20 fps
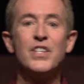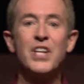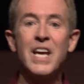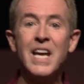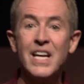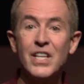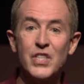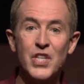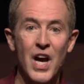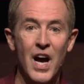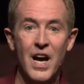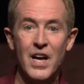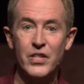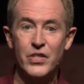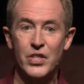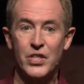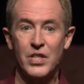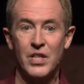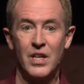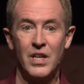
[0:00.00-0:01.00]
teach
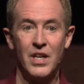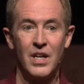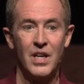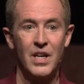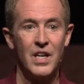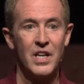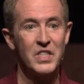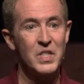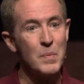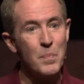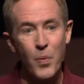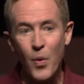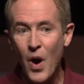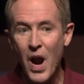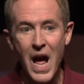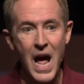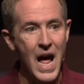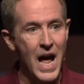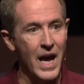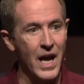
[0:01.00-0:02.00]
us to
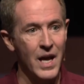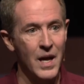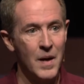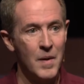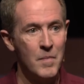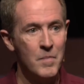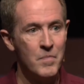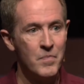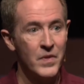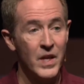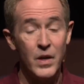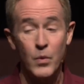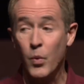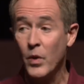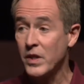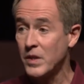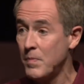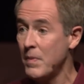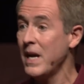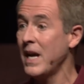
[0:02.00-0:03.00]
pray,
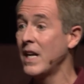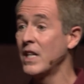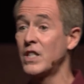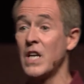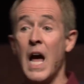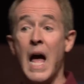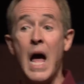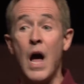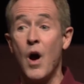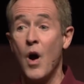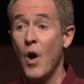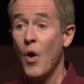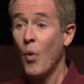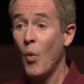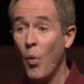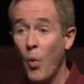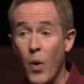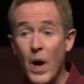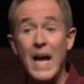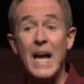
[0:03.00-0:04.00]
which means
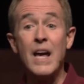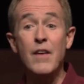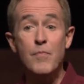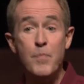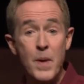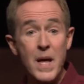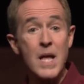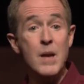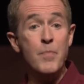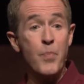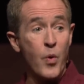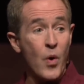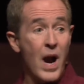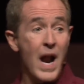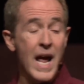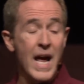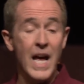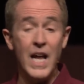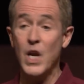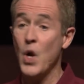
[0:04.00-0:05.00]
we've been
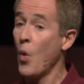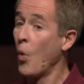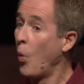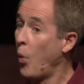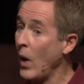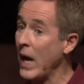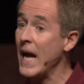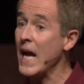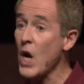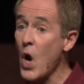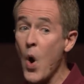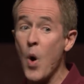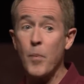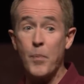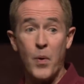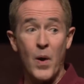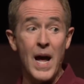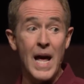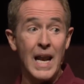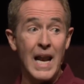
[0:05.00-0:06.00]
praying. We
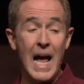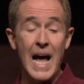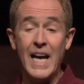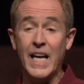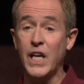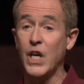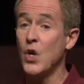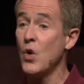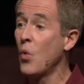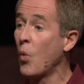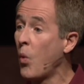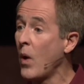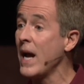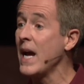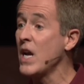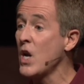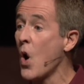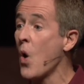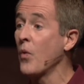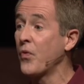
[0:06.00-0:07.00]
don't pray like you.
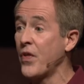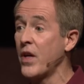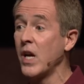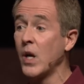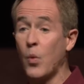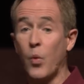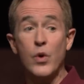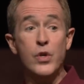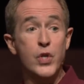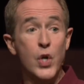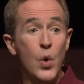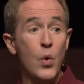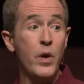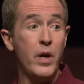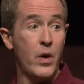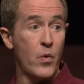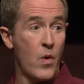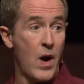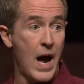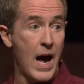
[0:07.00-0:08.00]
We don't think we're
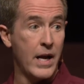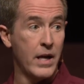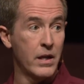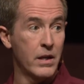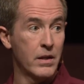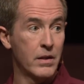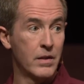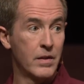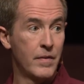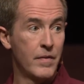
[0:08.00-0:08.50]
doing it right.